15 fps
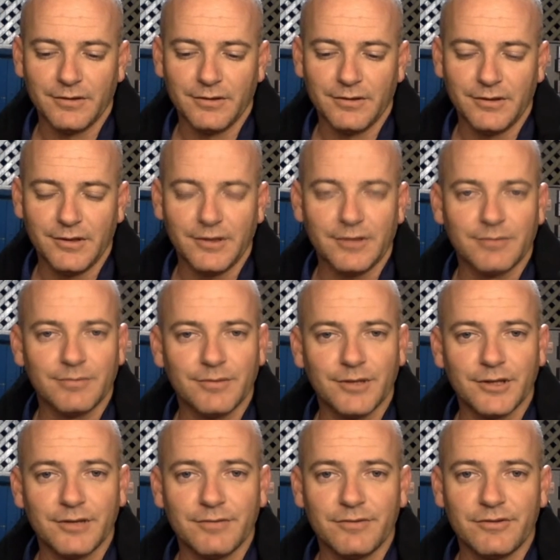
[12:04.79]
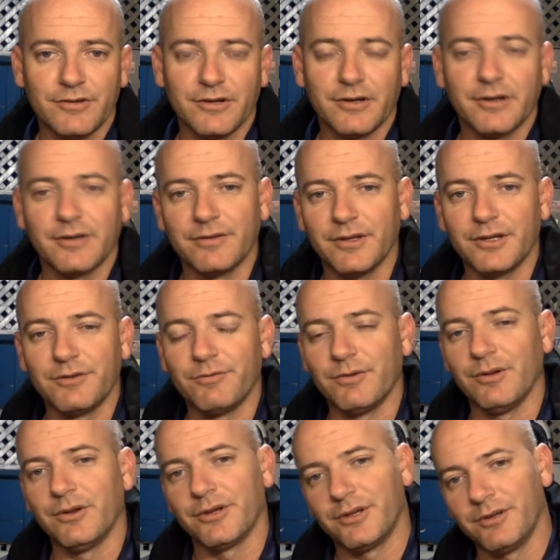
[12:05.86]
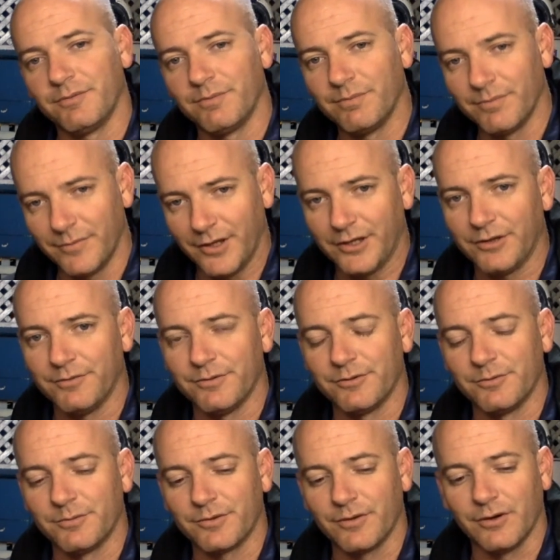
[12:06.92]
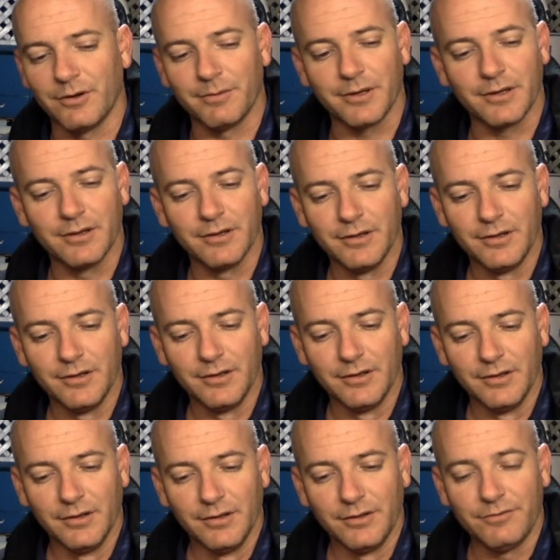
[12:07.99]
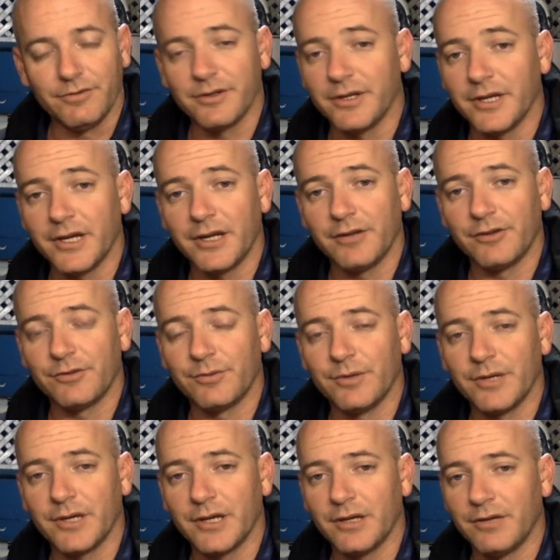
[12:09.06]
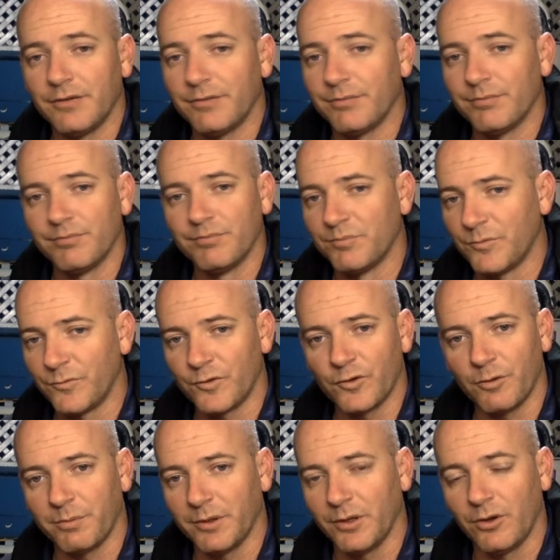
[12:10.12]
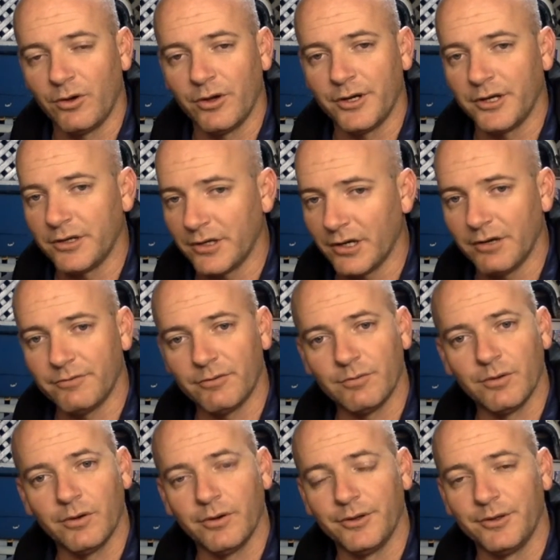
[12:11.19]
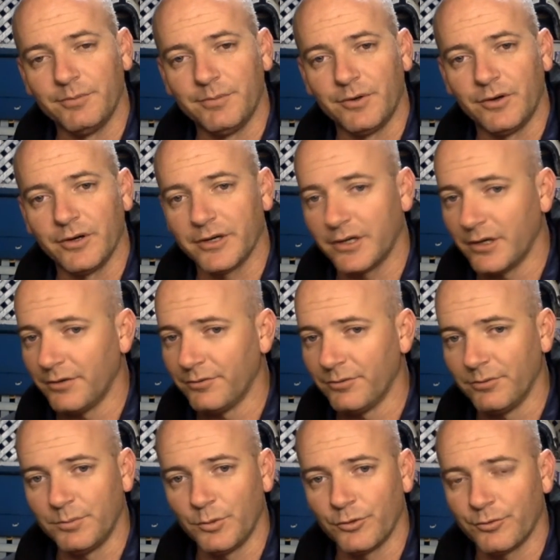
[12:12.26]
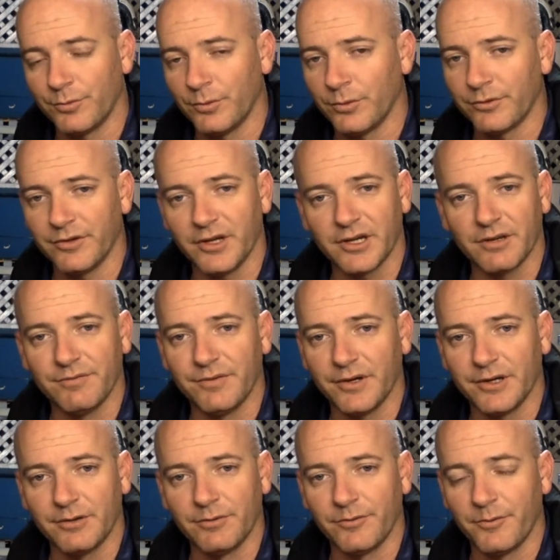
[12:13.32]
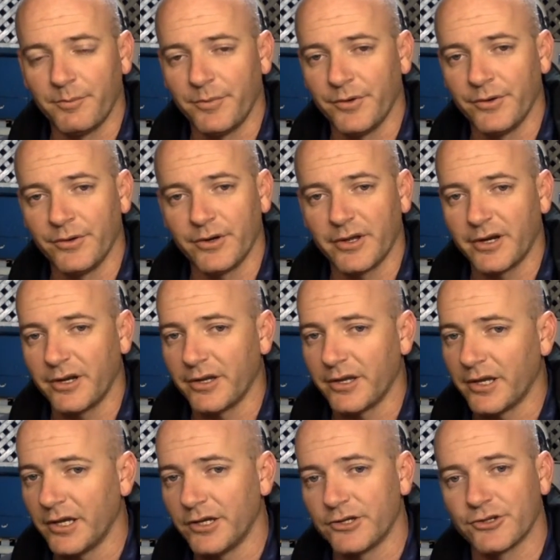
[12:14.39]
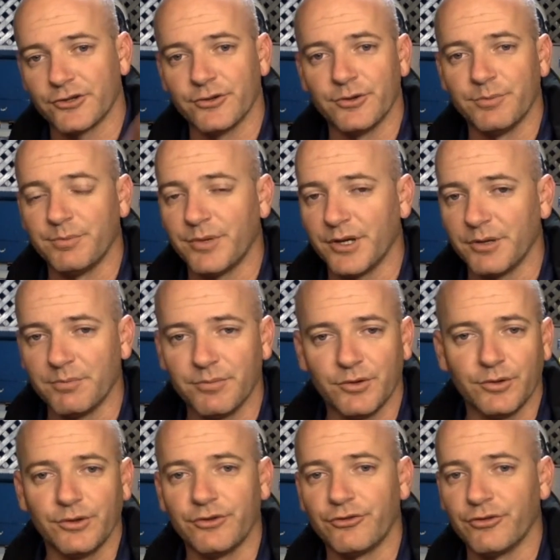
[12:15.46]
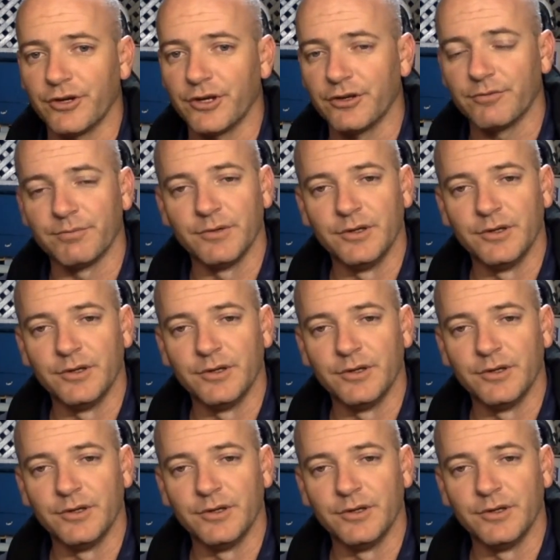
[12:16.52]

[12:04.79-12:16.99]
yeah, thank you for sharing. Thank you for liking. Thank you for subscribing. You can get out this weekend, drop a line in, go for a ride on the bike, go for a bushwalk, take a photo of a bird, I don't care, shoot a pig, pull a trigger,